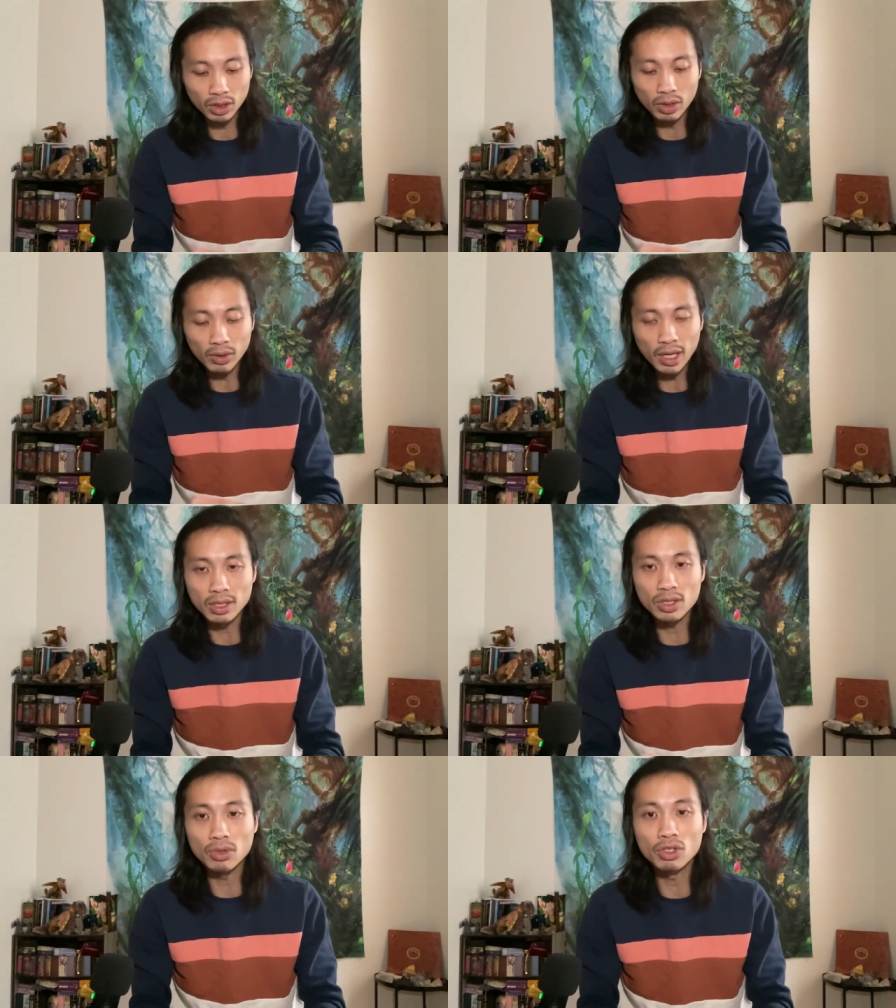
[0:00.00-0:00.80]
Okay,
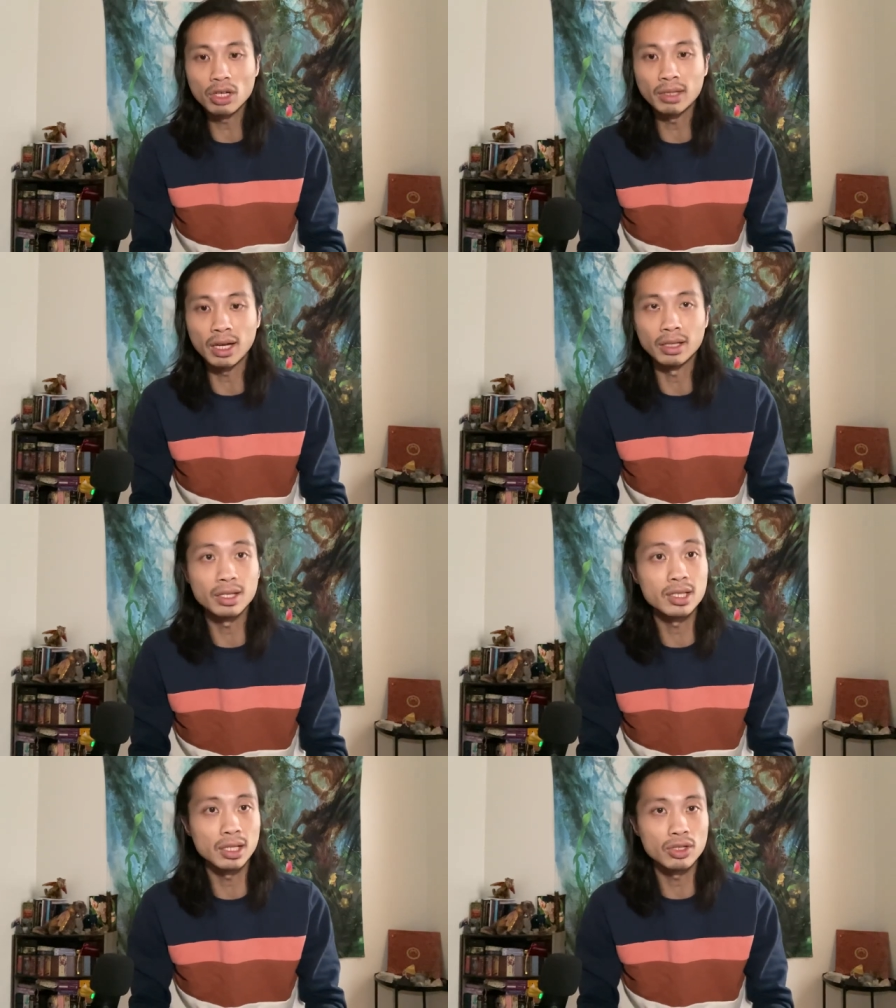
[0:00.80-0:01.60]
so Gemini,
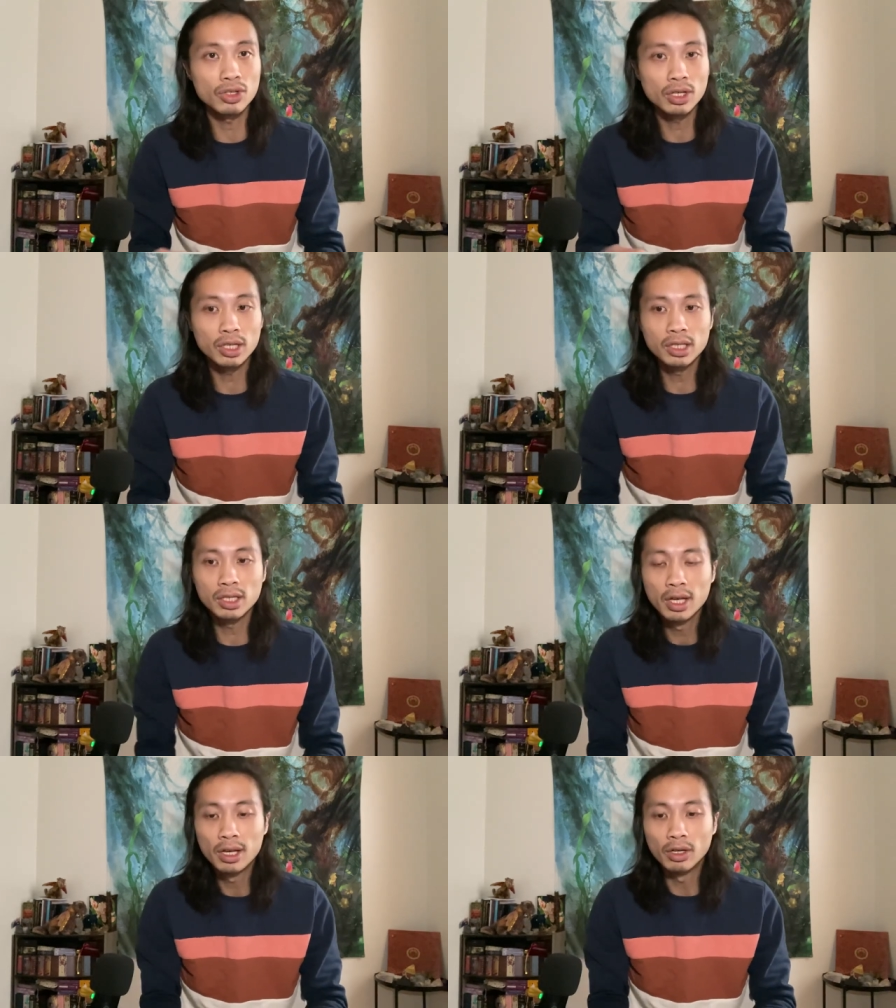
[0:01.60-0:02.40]
let's get started.
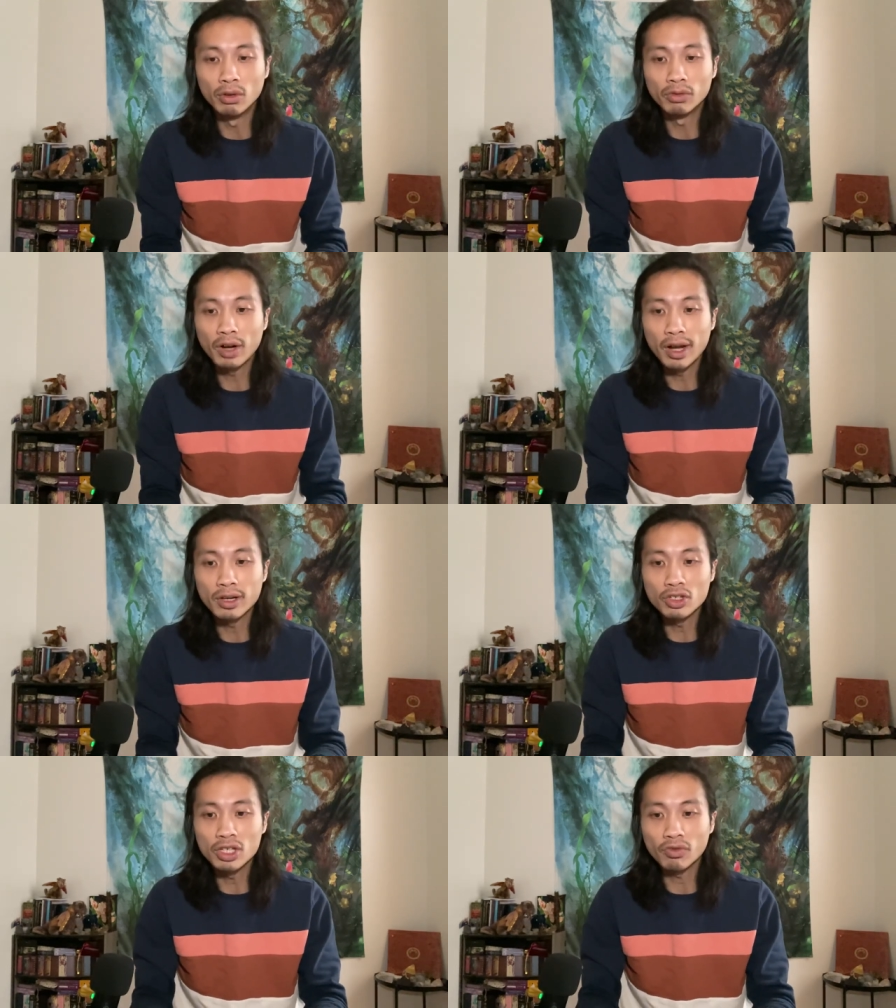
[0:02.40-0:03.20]
Overall
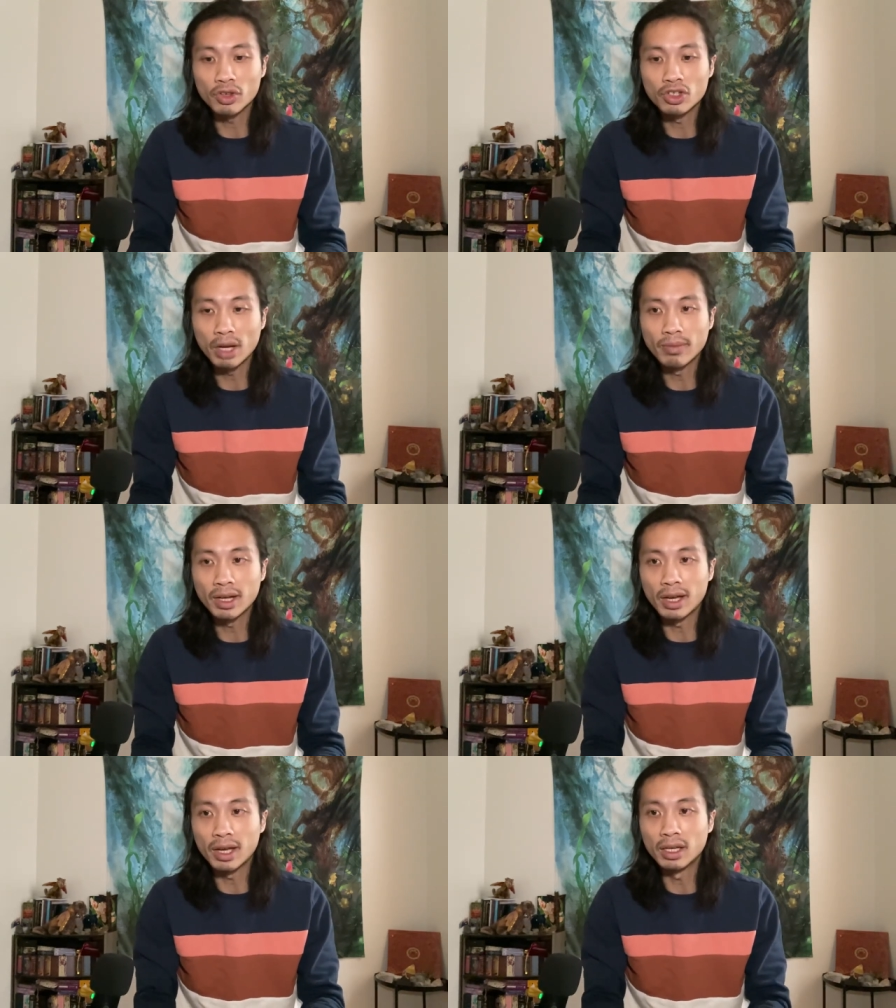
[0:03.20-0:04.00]
energies for
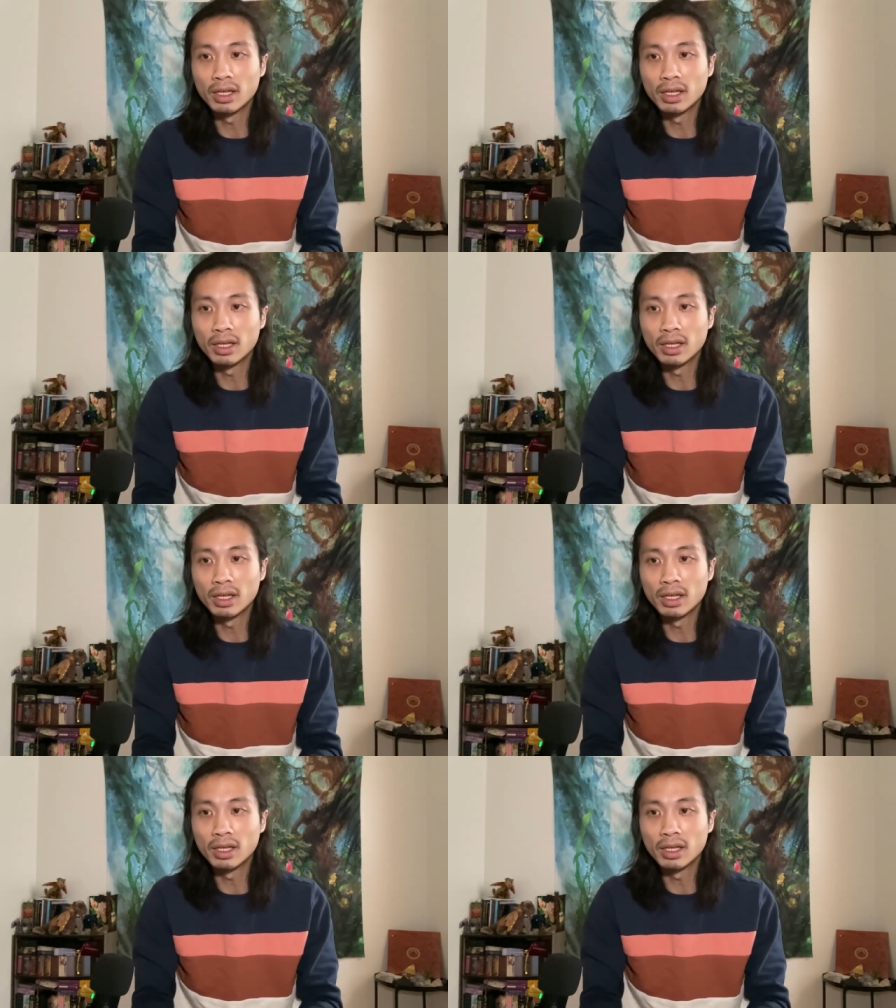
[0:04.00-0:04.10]
Gemini.